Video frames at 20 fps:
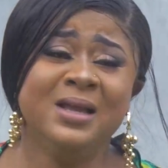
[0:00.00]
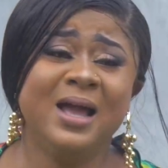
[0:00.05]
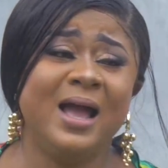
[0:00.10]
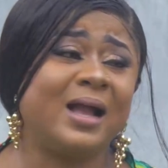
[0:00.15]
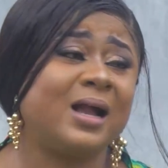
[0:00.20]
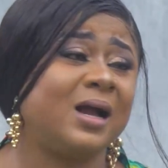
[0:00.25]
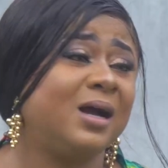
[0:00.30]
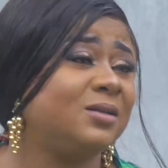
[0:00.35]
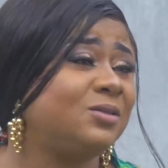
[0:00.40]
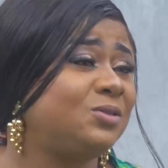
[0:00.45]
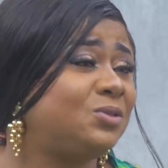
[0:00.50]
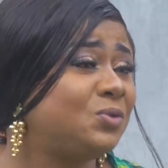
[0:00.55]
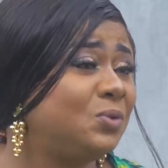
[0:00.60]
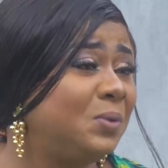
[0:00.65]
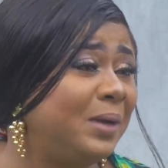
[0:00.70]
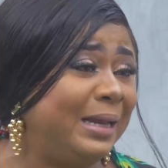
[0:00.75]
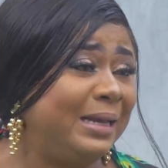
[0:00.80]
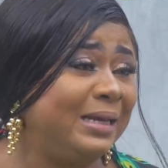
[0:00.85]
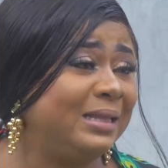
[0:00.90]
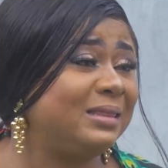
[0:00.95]
I can't do
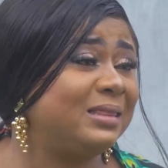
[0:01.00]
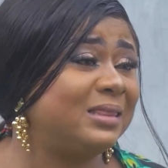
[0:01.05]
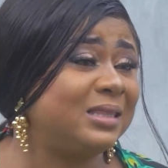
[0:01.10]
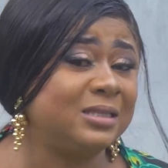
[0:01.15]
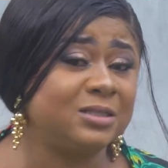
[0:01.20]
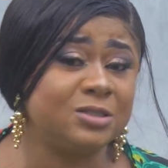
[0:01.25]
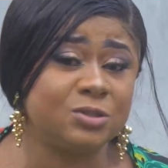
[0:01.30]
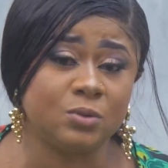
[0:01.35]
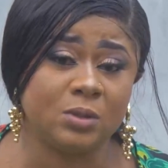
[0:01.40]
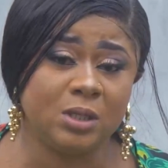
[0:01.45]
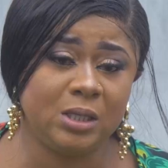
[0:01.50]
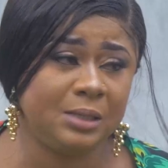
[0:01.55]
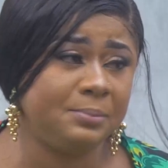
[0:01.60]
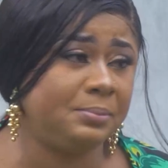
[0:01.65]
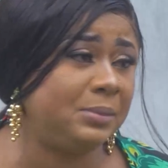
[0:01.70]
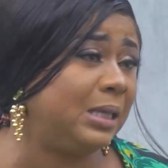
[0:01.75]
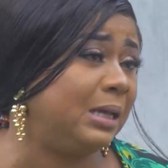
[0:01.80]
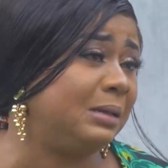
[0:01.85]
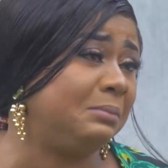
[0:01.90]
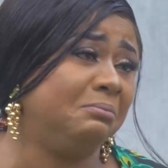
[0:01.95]
anything to
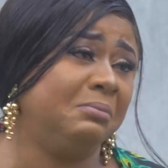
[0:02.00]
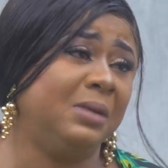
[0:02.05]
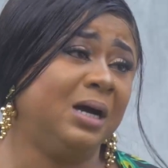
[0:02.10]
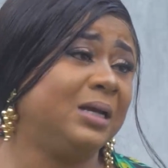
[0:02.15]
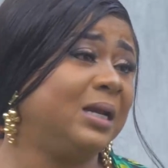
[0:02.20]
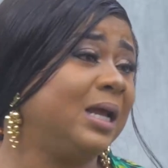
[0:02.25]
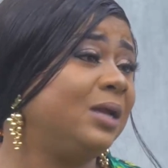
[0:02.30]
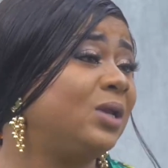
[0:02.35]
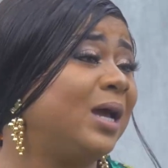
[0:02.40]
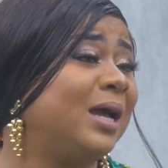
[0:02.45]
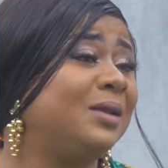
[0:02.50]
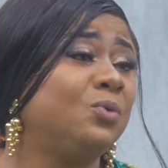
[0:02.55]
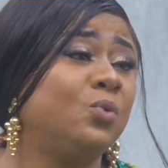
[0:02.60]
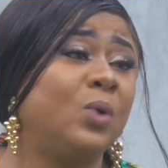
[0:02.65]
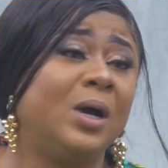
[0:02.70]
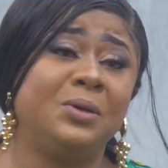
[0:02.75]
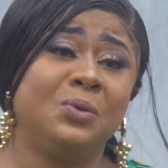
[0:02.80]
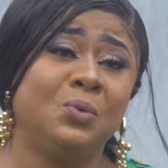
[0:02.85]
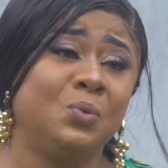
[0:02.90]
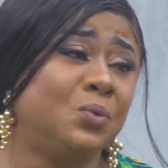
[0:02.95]
keep that man. I
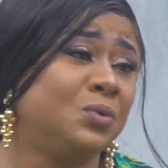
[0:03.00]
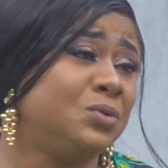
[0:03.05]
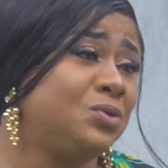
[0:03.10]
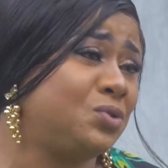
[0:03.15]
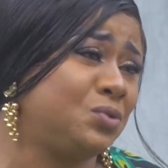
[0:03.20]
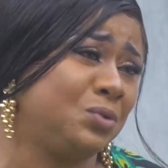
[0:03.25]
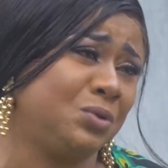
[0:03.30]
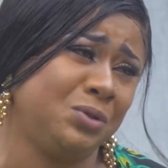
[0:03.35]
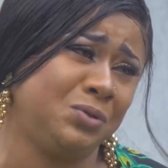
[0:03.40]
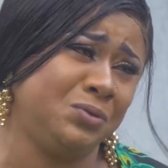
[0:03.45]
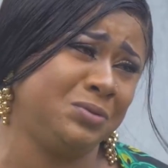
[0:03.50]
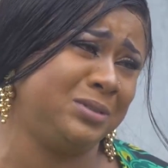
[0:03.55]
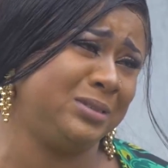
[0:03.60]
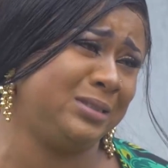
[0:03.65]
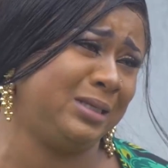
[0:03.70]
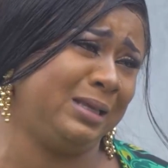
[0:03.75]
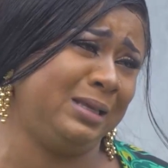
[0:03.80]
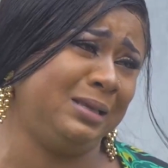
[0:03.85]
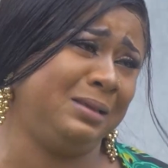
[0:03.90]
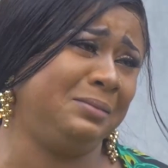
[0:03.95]
don't want to lose
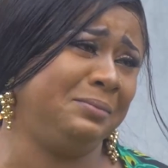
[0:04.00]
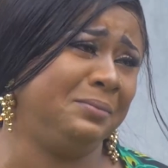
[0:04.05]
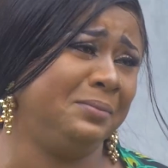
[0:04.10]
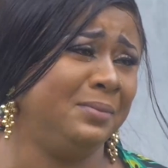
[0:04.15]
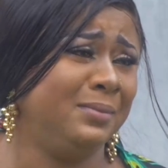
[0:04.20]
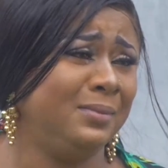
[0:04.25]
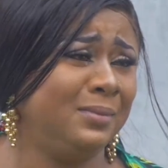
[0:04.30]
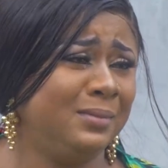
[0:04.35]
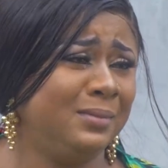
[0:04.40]
him.